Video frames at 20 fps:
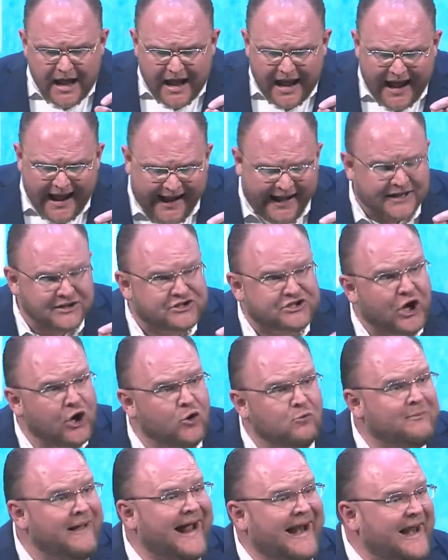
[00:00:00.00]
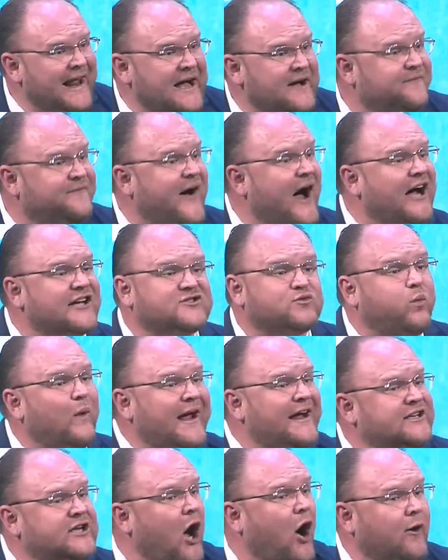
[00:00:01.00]
And too many of us, we
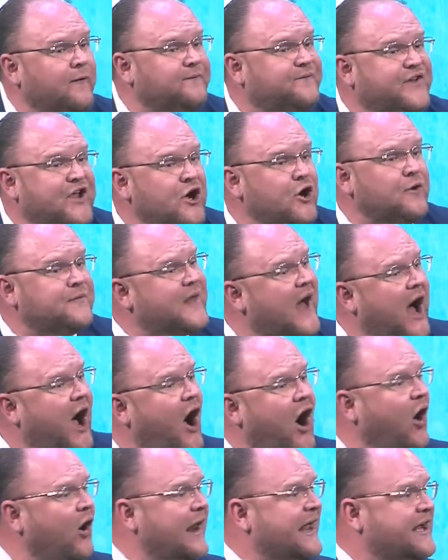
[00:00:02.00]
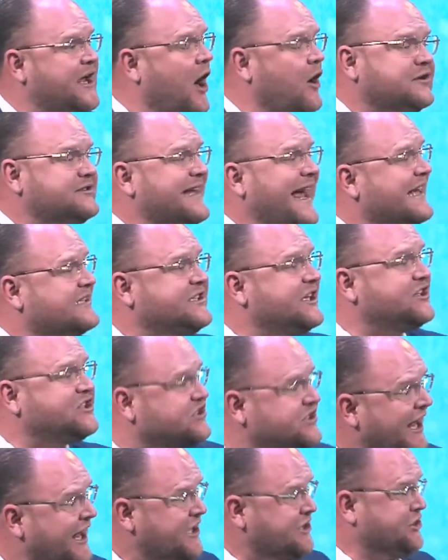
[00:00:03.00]
don't view the Holy Ghost as
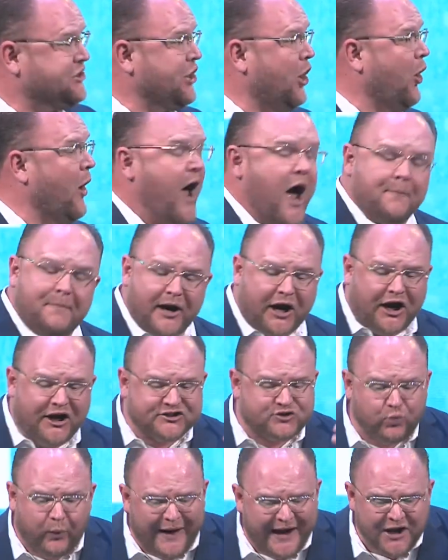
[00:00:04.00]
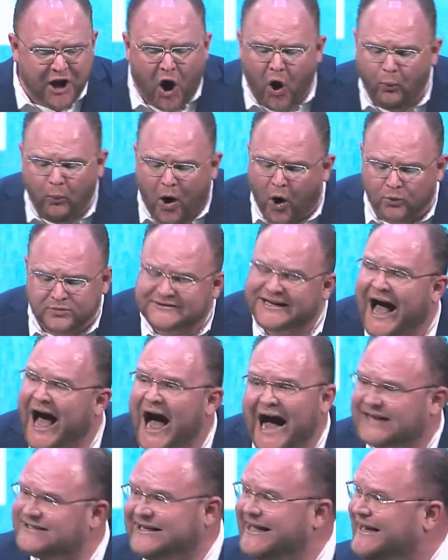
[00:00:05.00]
essential because we don't want
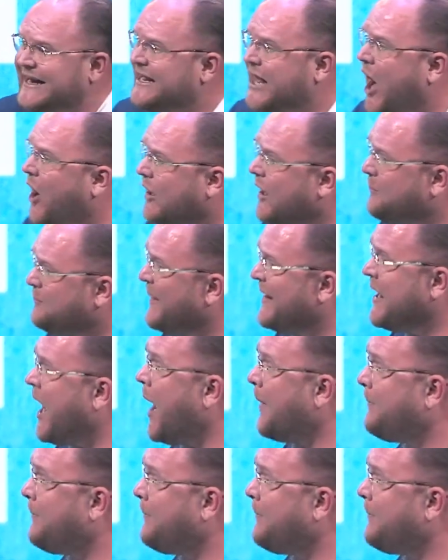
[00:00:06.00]
God getting all up in our